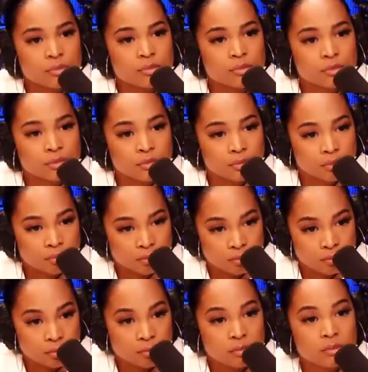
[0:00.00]

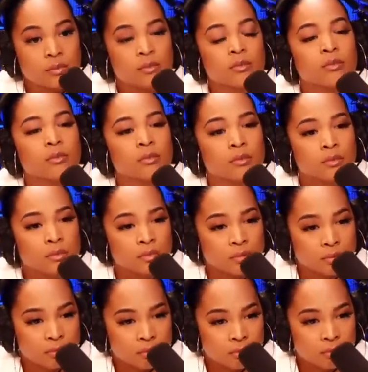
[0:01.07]

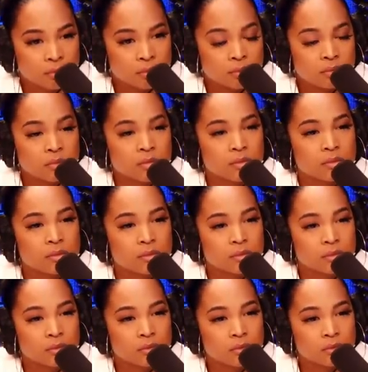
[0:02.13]

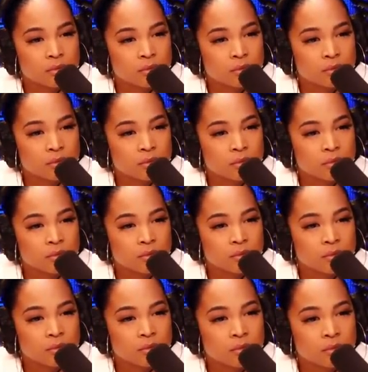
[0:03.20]

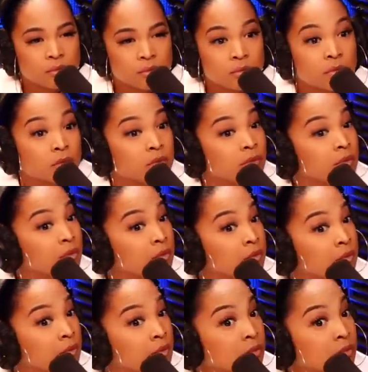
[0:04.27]

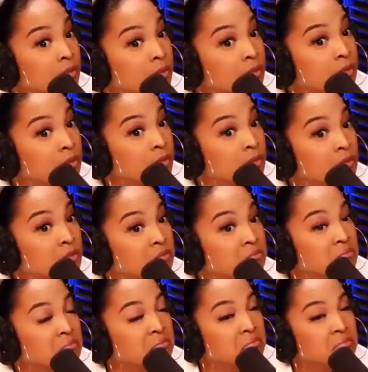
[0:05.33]

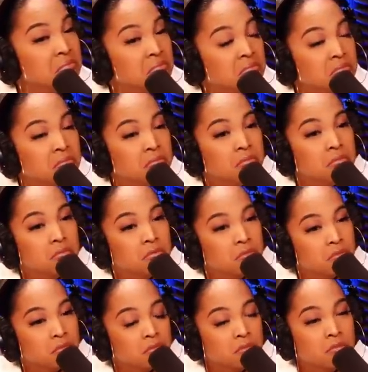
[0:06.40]

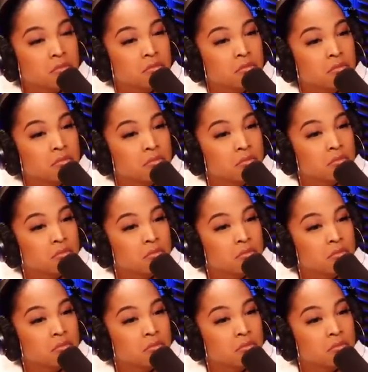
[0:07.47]
This person isn't speaking.